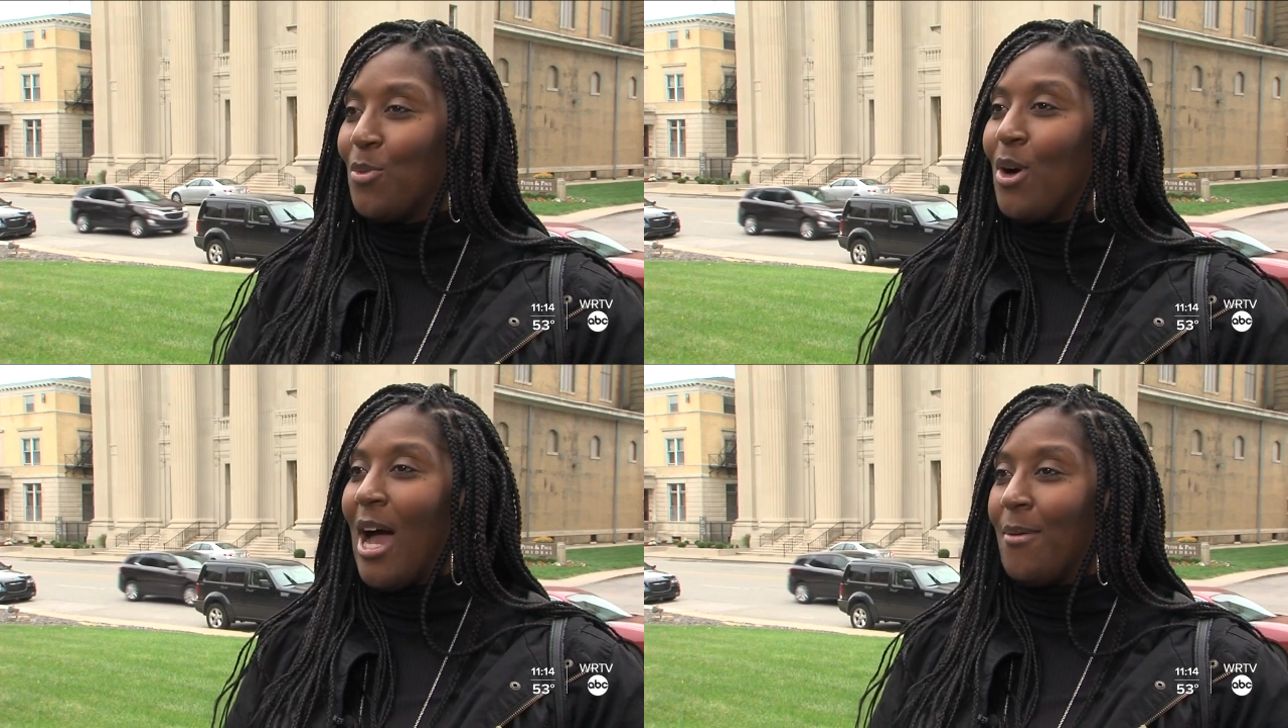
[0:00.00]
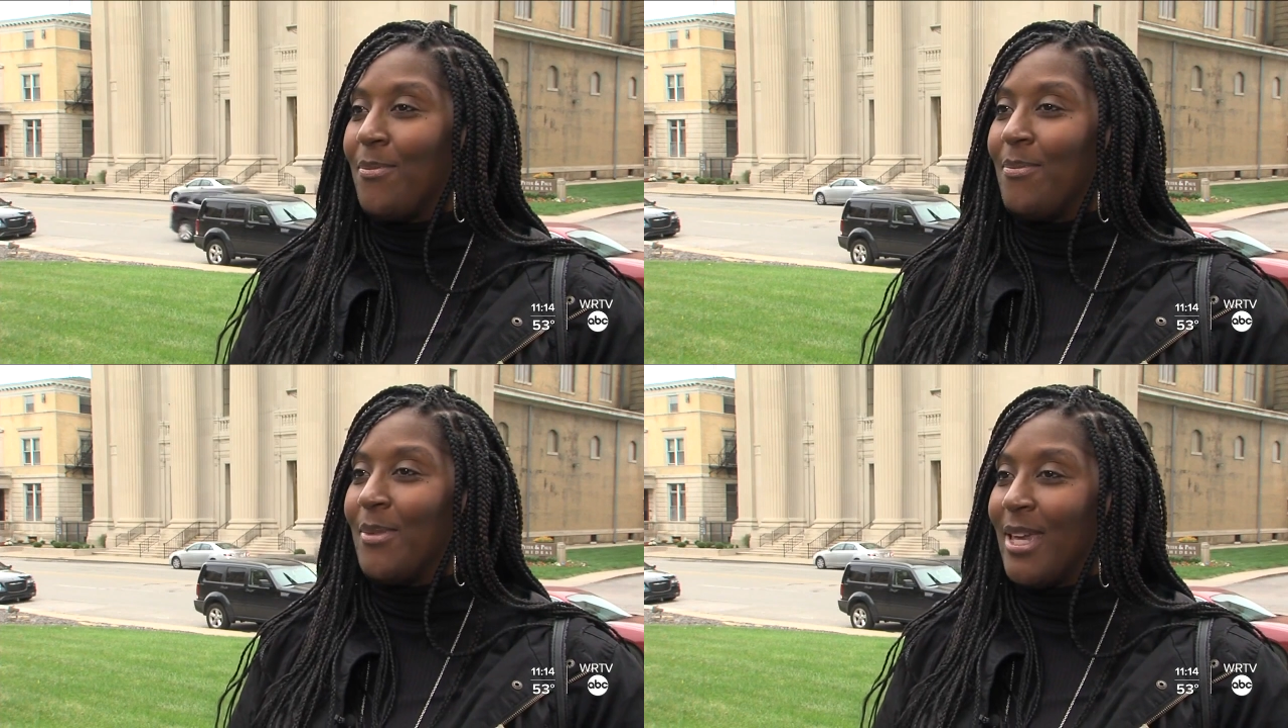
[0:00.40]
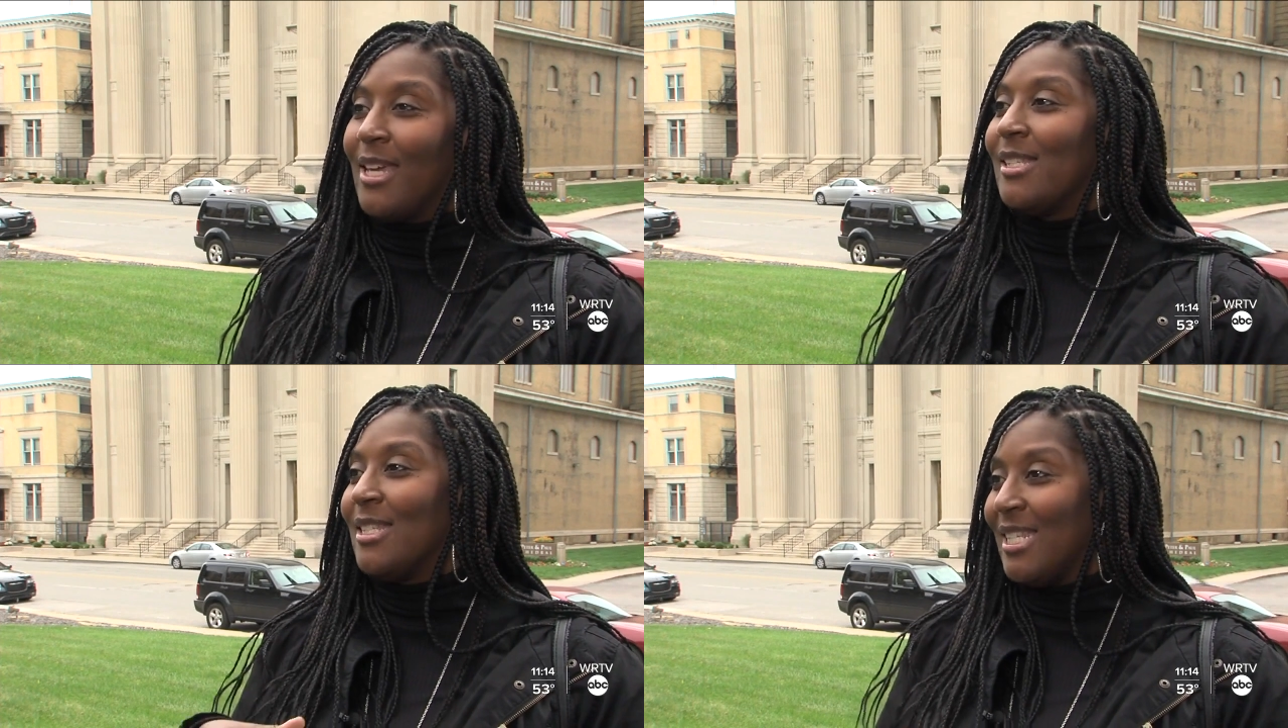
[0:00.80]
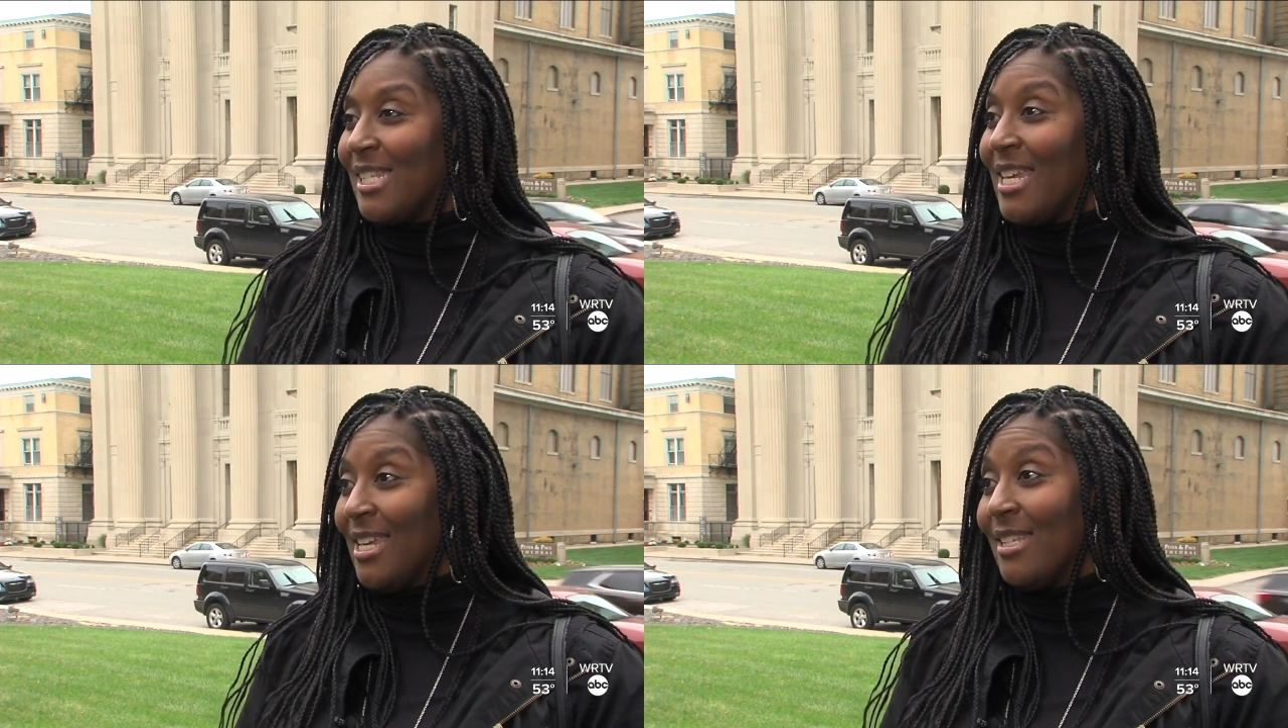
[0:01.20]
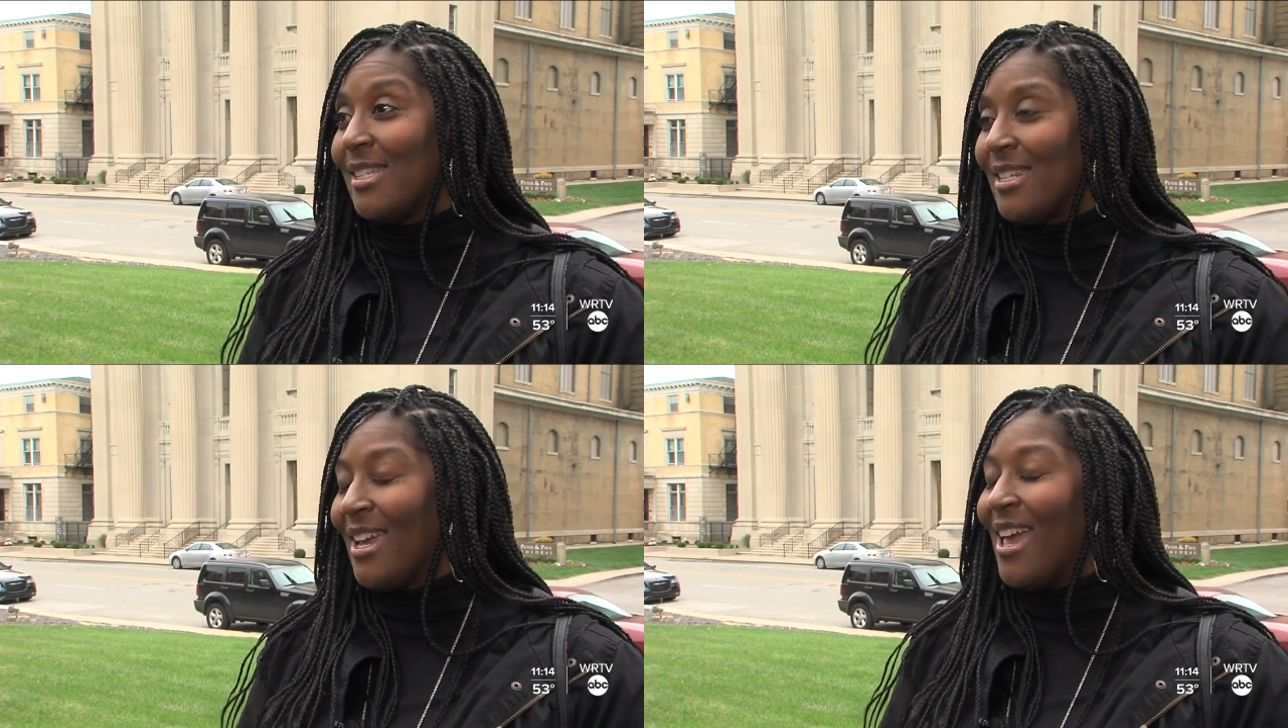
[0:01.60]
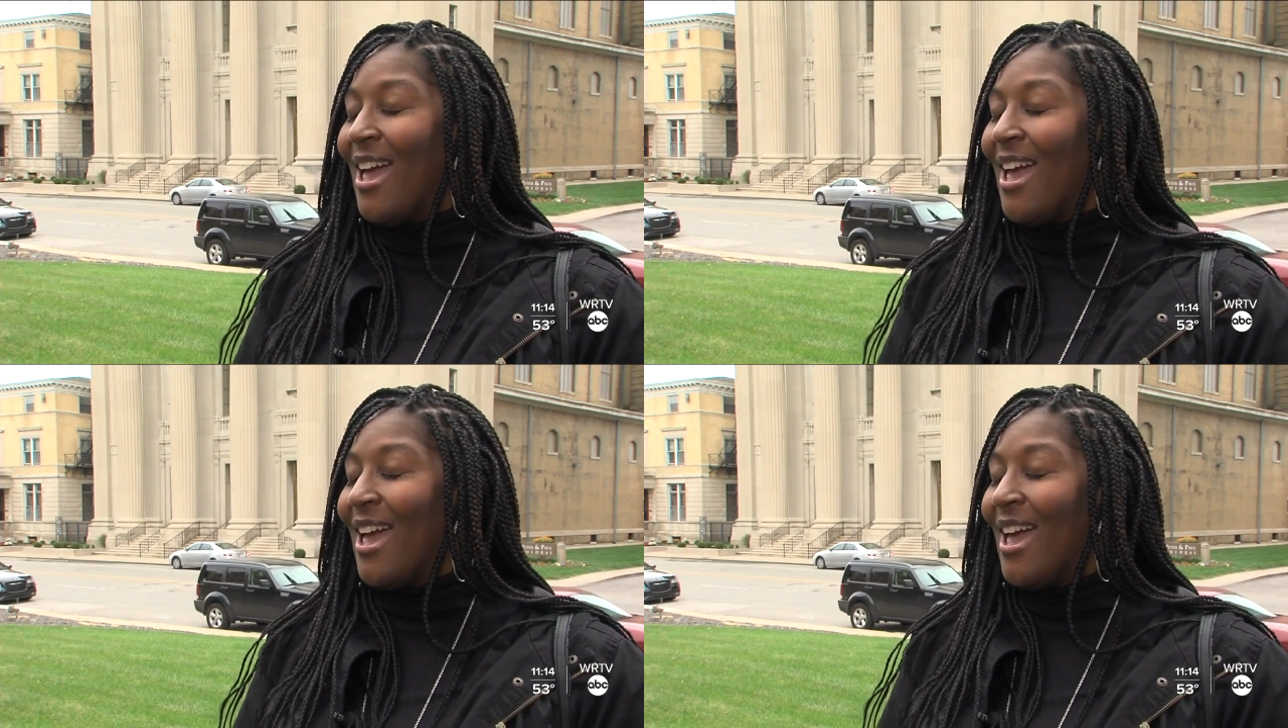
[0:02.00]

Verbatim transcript: well, he's deceased.